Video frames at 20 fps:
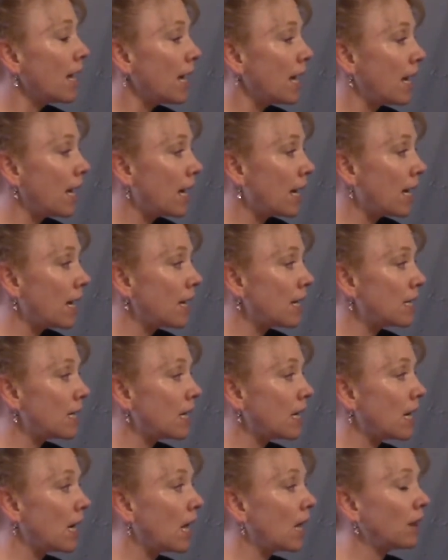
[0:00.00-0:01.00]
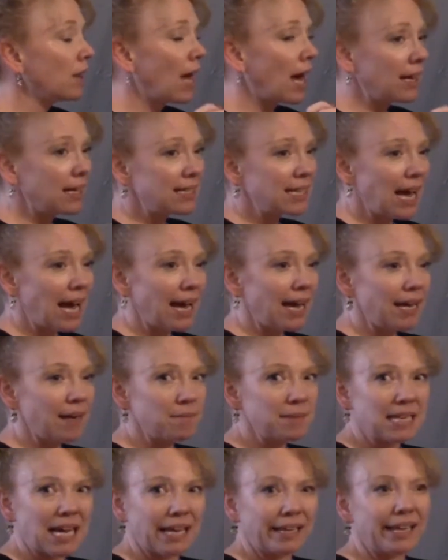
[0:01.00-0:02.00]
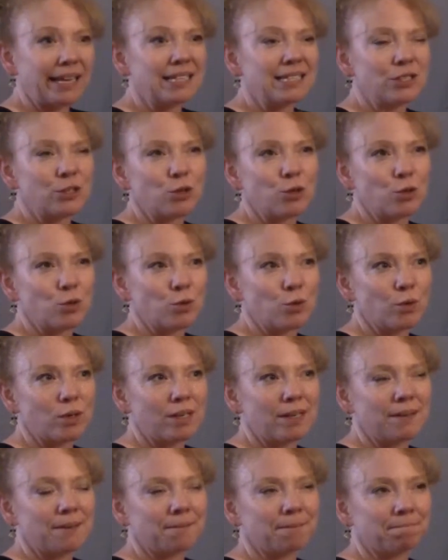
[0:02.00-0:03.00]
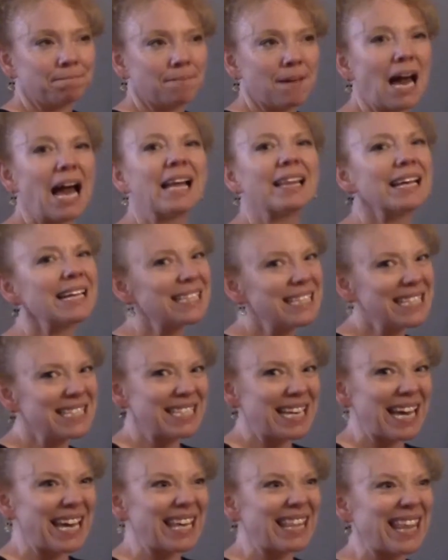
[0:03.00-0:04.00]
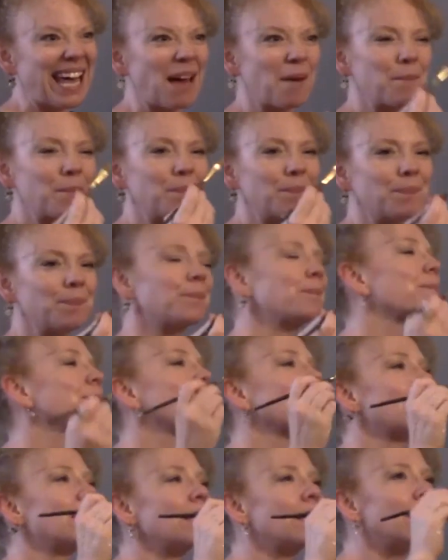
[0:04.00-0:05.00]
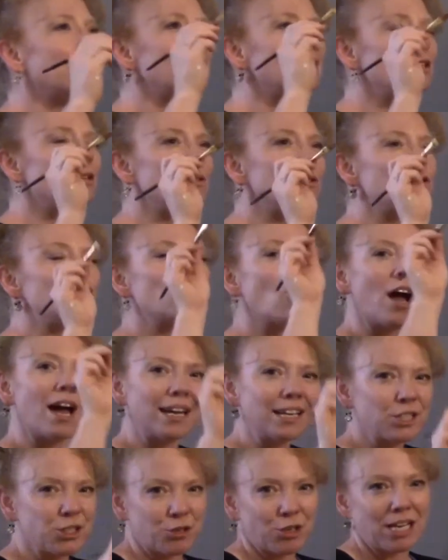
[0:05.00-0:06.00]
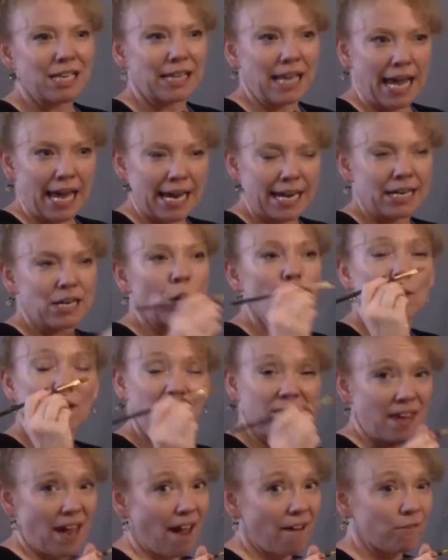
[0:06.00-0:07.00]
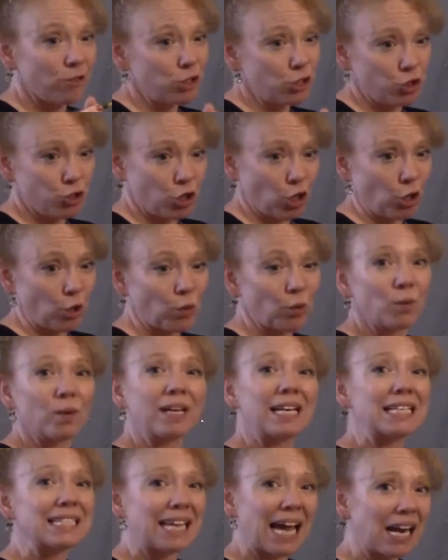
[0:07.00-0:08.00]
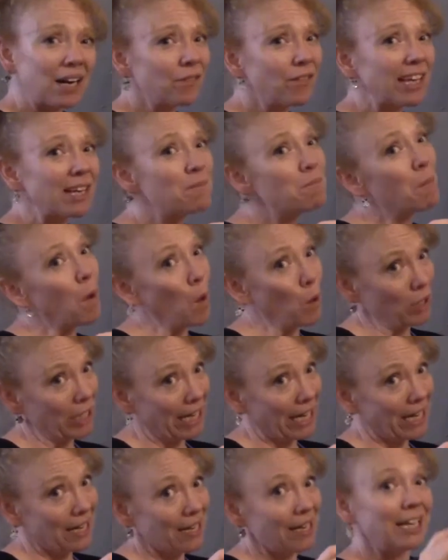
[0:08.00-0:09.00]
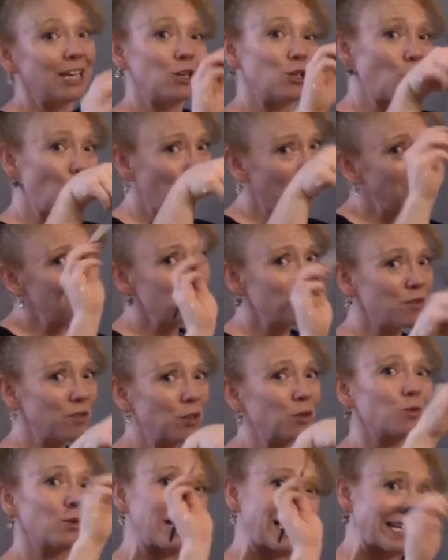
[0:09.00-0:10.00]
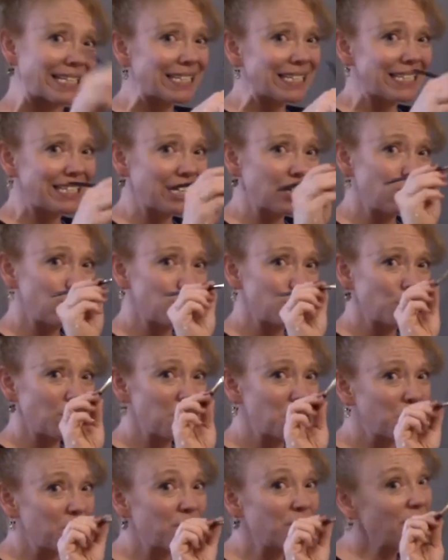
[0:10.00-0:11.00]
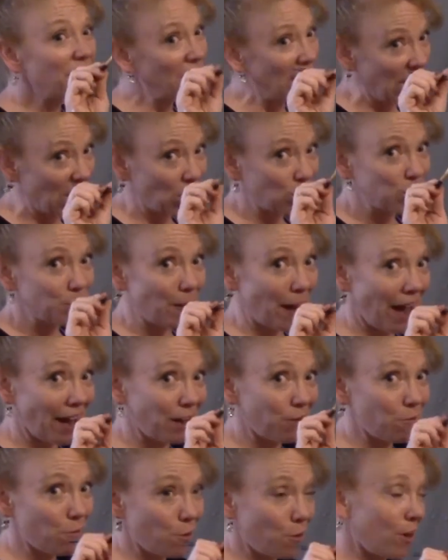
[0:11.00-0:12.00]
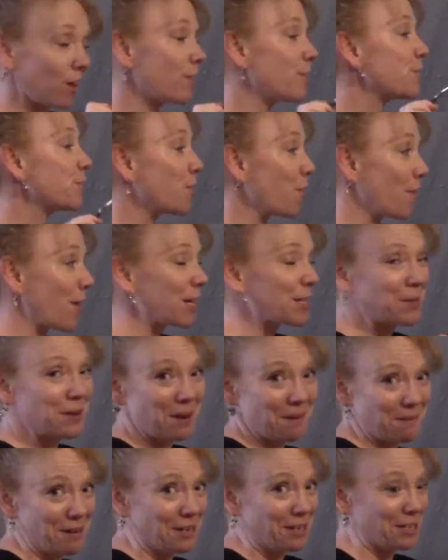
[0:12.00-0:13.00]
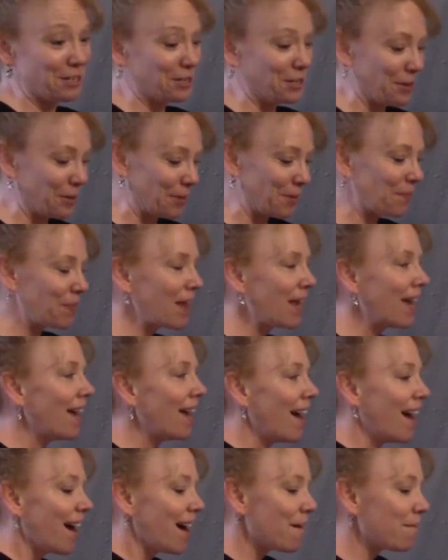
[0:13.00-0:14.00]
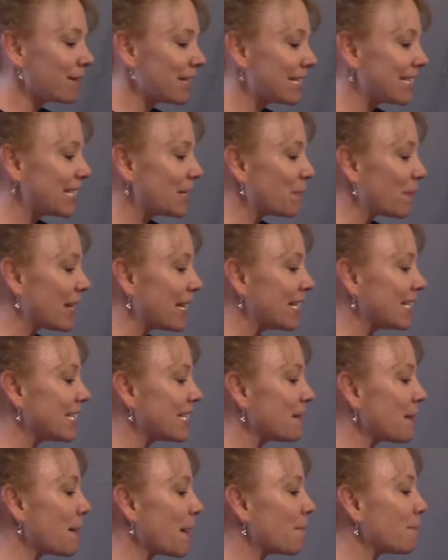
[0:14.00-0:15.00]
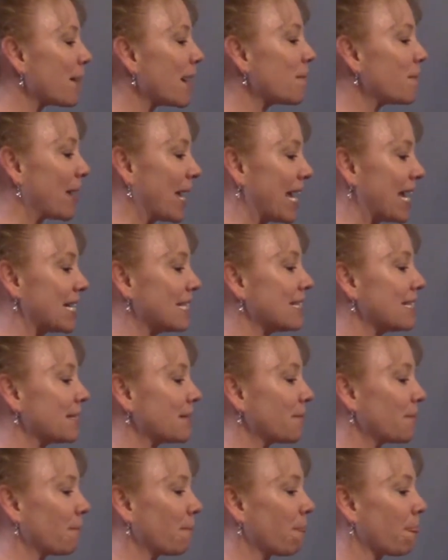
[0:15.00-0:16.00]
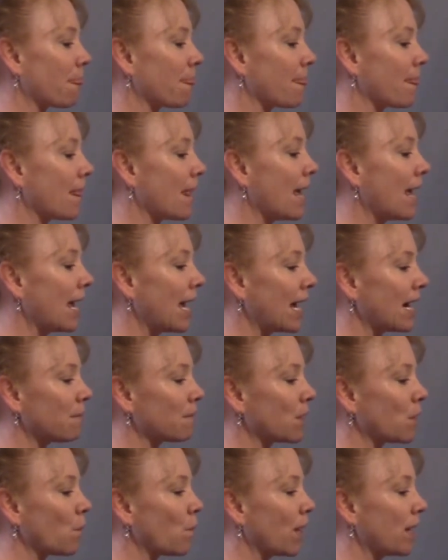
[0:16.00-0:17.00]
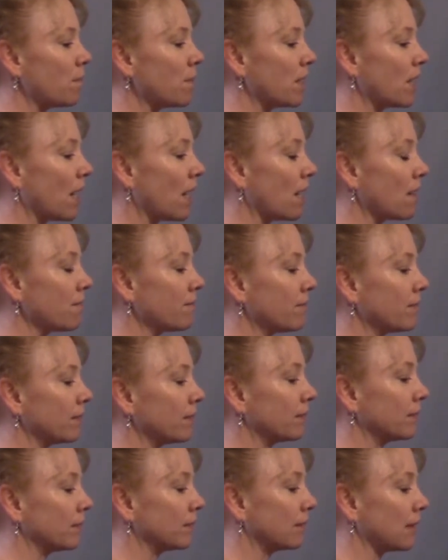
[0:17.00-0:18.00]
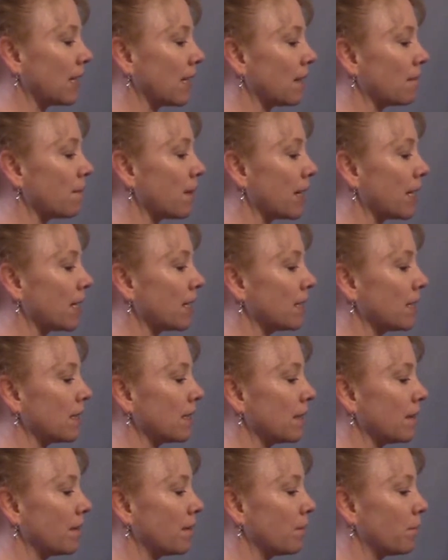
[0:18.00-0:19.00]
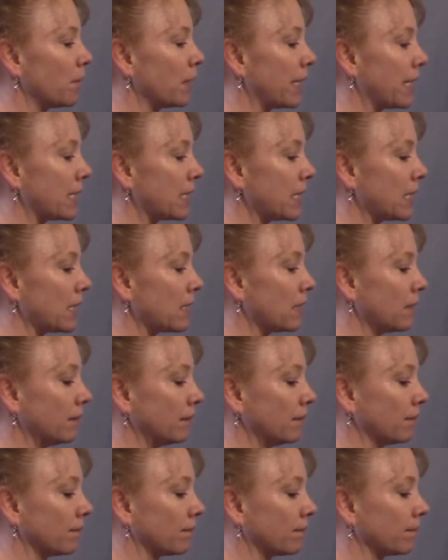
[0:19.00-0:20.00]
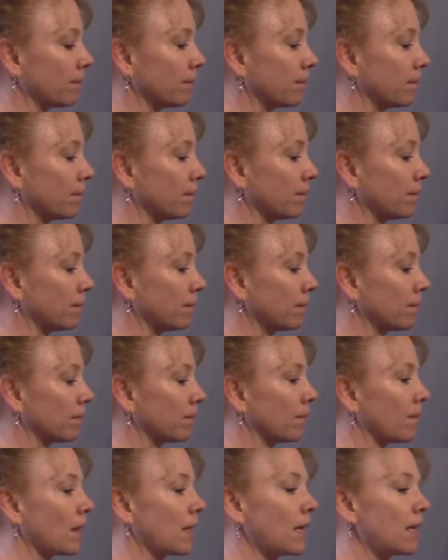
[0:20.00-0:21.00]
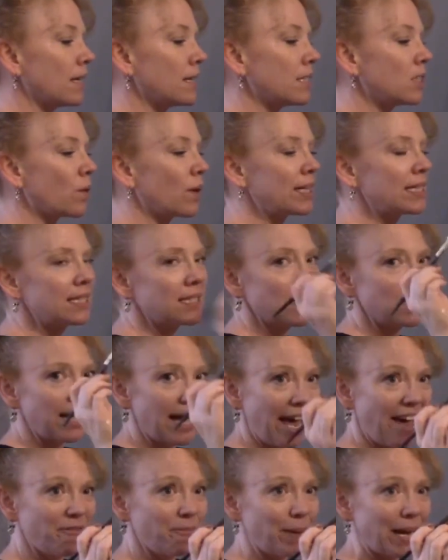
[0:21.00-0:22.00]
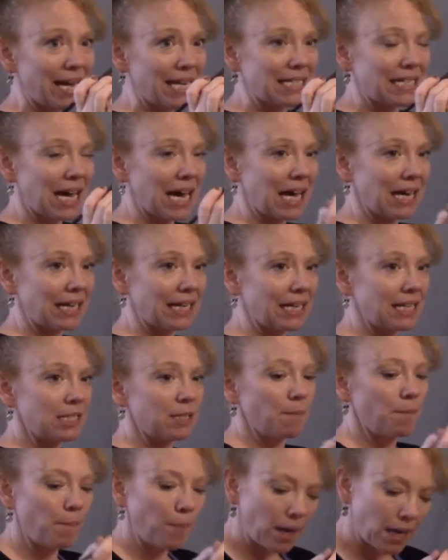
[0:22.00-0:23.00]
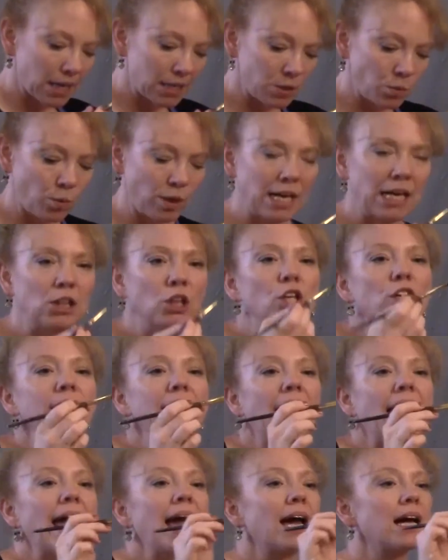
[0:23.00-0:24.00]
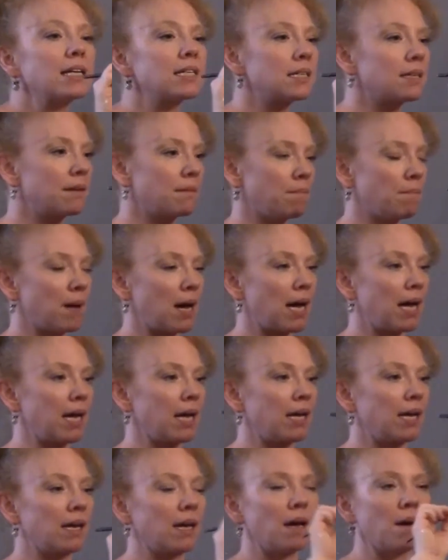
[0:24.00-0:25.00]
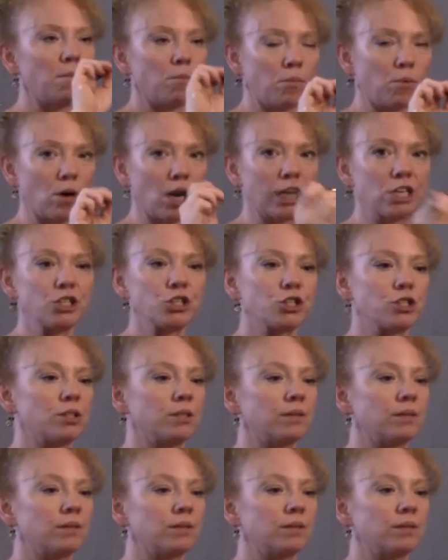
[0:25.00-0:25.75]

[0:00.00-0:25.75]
And a lot of times I like to say that drawing a straight line with the average Joe is kind of like bowling. You don't want to move your wrist. You just want to move your fingers back and forth. So that's what I'm going to do. I'm going to dip into my paint, and I'm going to wipe it off on my plate here. So I still have paint on it, but when I look at my brush,